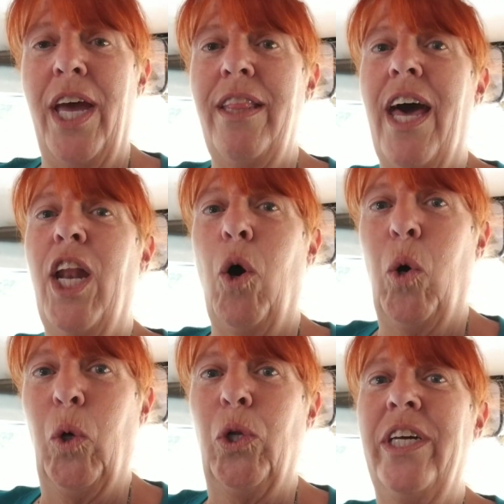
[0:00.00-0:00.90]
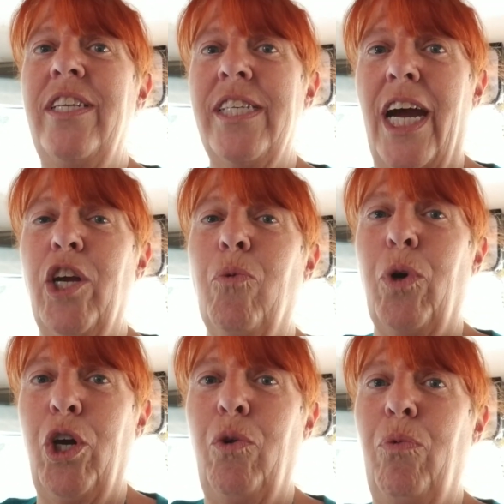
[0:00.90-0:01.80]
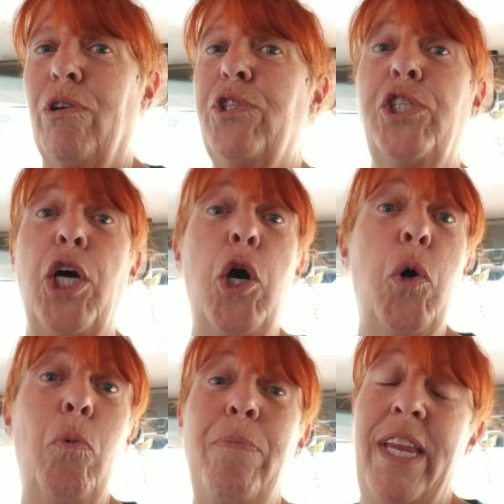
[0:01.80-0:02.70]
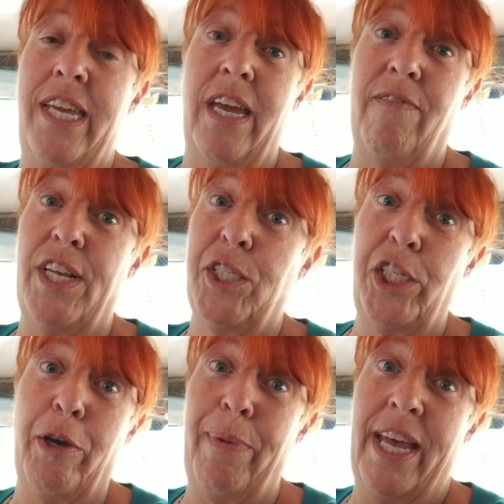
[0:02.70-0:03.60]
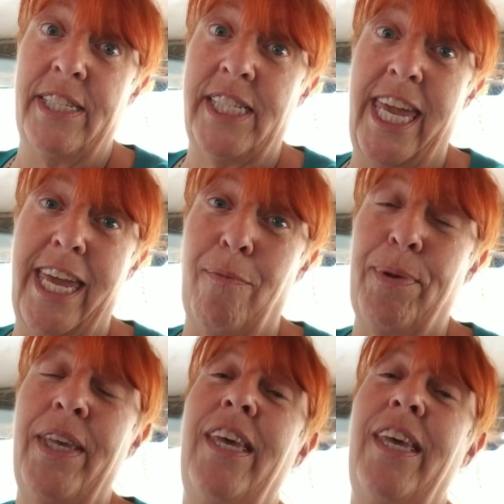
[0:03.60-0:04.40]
and that whole entire road where so many of us nomads camp